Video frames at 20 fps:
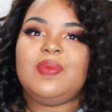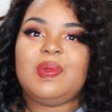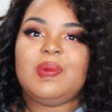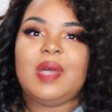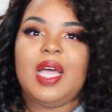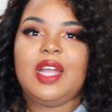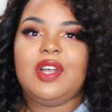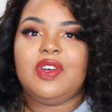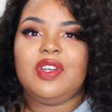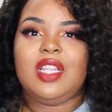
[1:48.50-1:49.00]

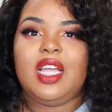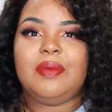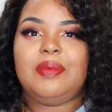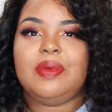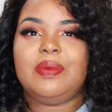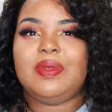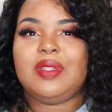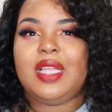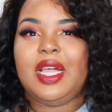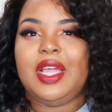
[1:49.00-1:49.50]
well, I know a lot of
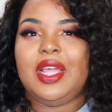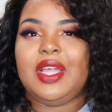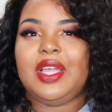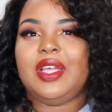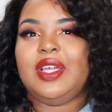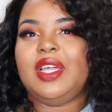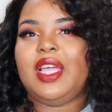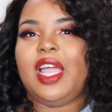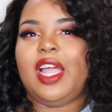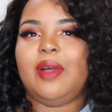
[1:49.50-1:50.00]
people
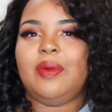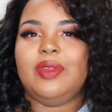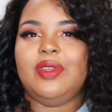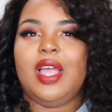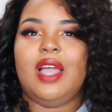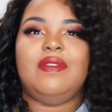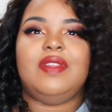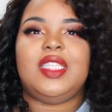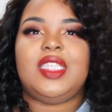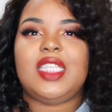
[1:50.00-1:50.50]
like, how are
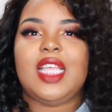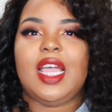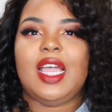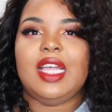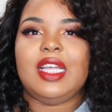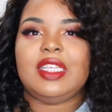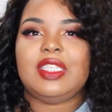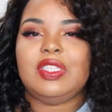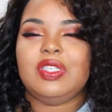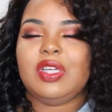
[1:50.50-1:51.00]
you having
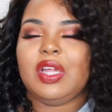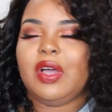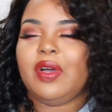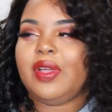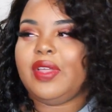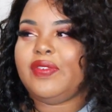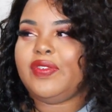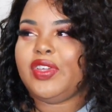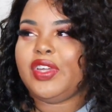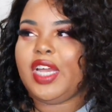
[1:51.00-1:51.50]
sex? You
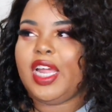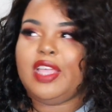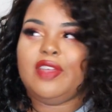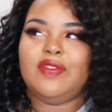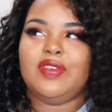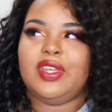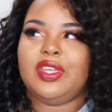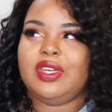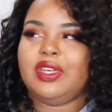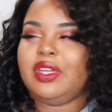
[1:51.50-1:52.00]
know, if you're not
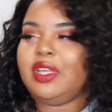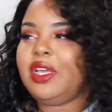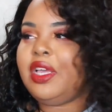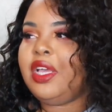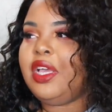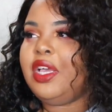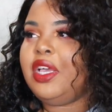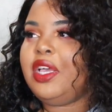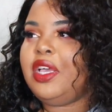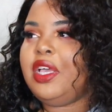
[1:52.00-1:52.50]
even
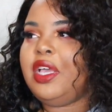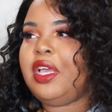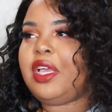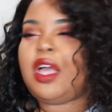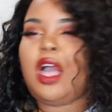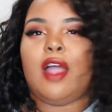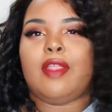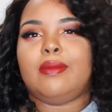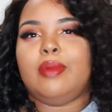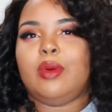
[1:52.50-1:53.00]

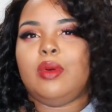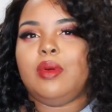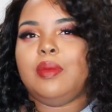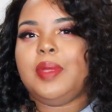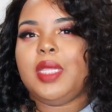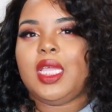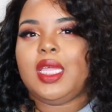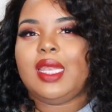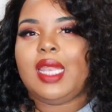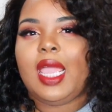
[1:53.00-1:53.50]
comfortable
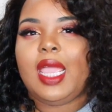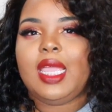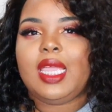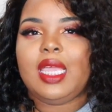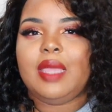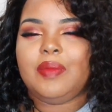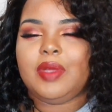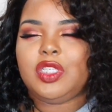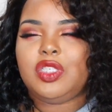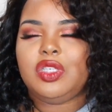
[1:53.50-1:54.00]
with being
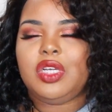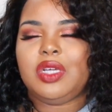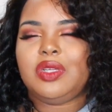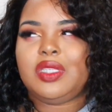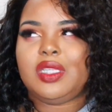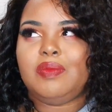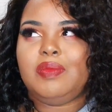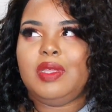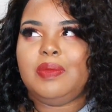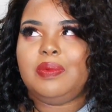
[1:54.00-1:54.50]
naked. But you know,
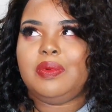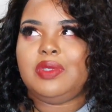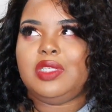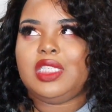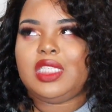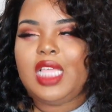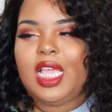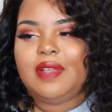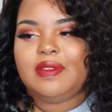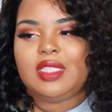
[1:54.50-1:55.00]
some people
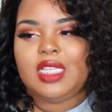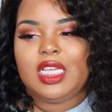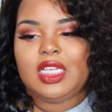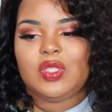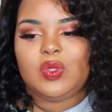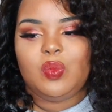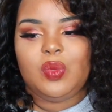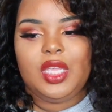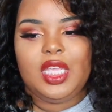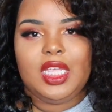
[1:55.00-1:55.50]
just have
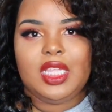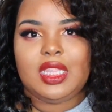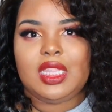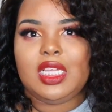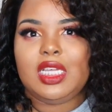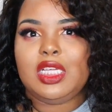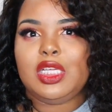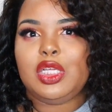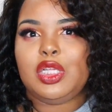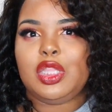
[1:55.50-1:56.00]
sex with
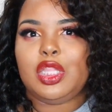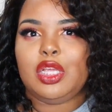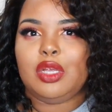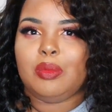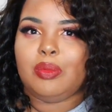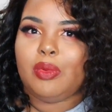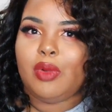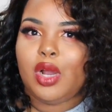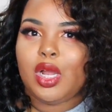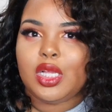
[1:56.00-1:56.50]

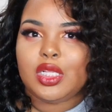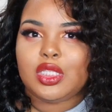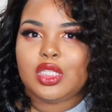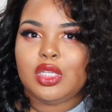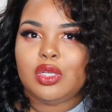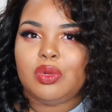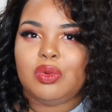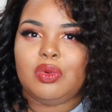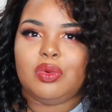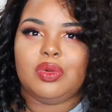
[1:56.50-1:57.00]
their bra
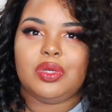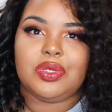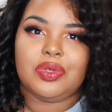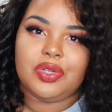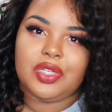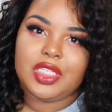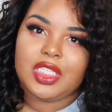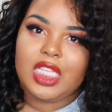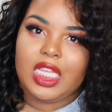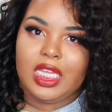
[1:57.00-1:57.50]
still on
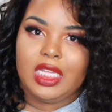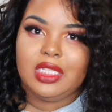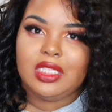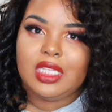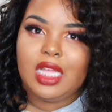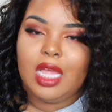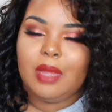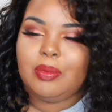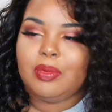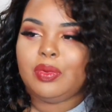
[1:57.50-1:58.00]
or a tank
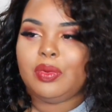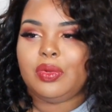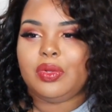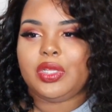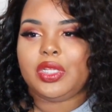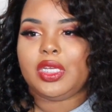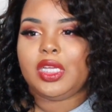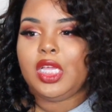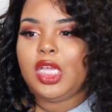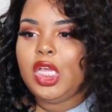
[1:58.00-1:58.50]
top
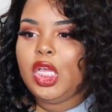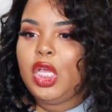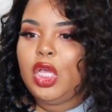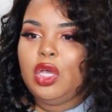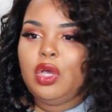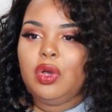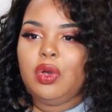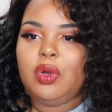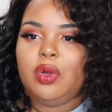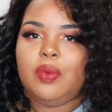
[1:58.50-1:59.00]
on
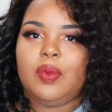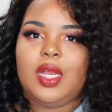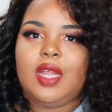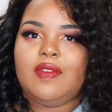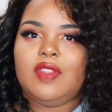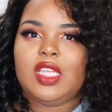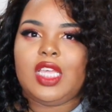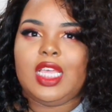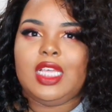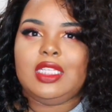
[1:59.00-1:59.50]
or
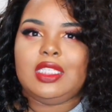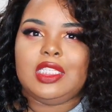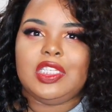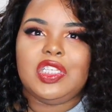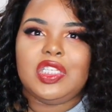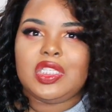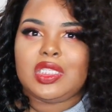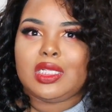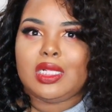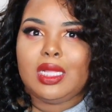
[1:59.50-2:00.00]
whatever the case
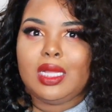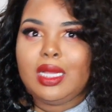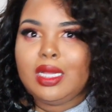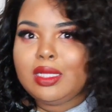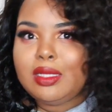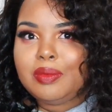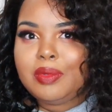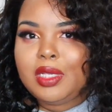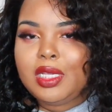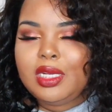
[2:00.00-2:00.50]
is.
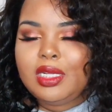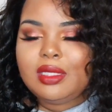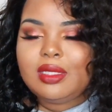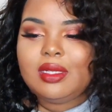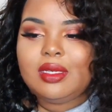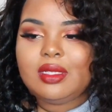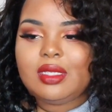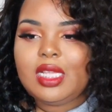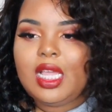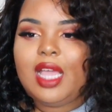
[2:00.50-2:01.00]
Slide the panties
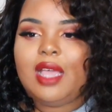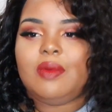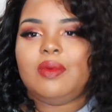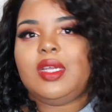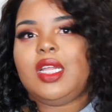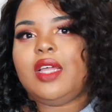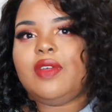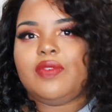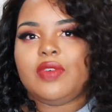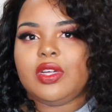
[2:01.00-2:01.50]
to the side,
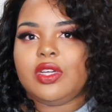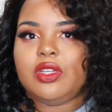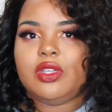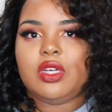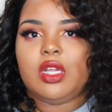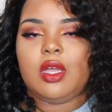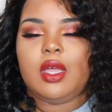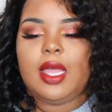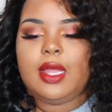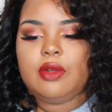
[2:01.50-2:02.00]
whatever.
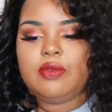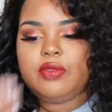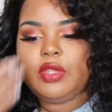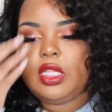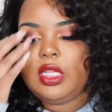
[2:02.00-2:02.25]
You know, I don't